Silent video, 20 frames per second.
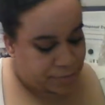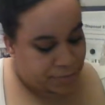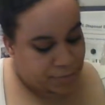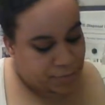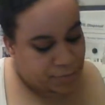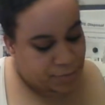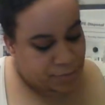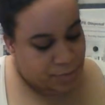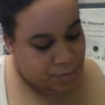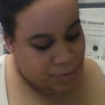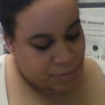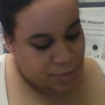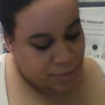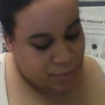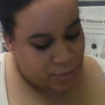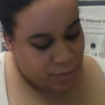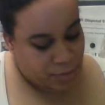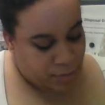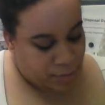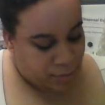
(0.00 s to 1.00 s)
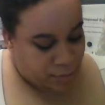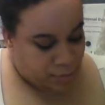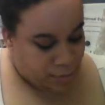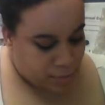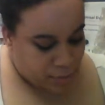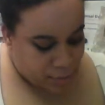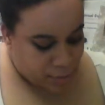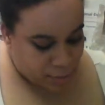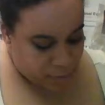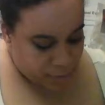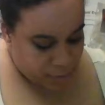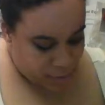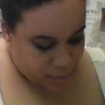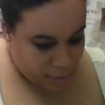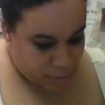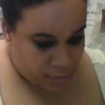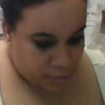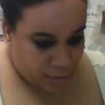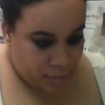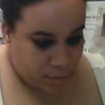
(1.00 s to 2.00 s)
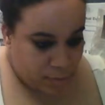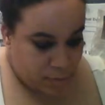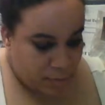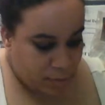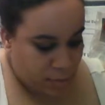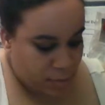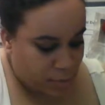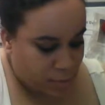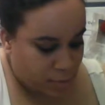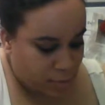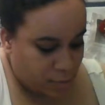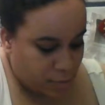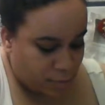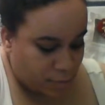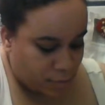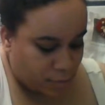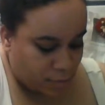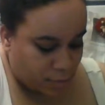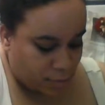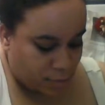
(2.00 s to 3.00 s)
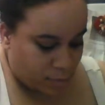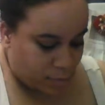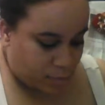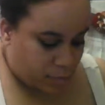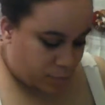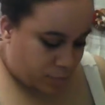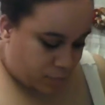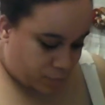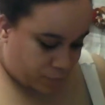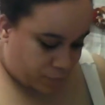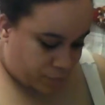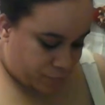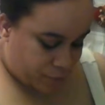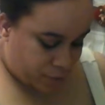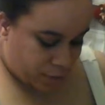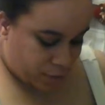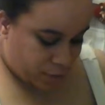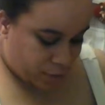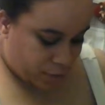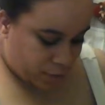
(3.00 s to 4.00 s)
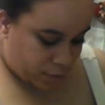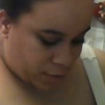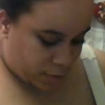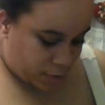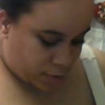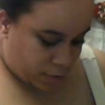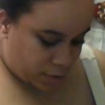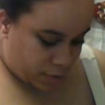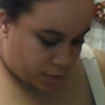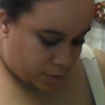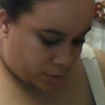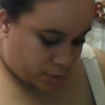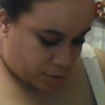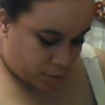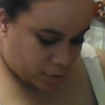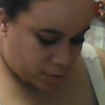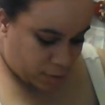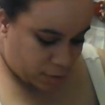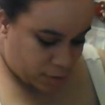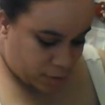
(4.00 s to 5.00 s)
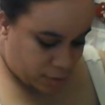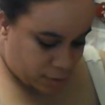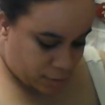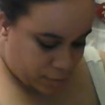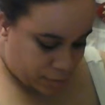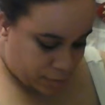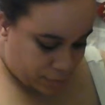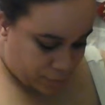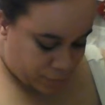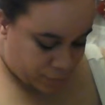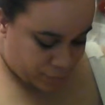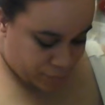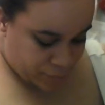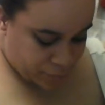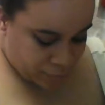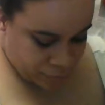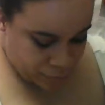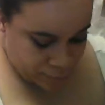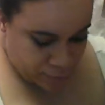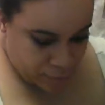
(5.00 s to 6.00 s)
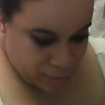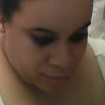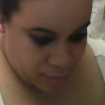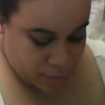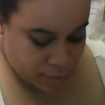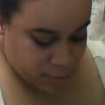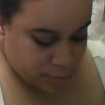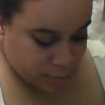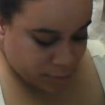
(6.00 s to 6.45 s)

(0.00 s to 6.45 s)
(silence)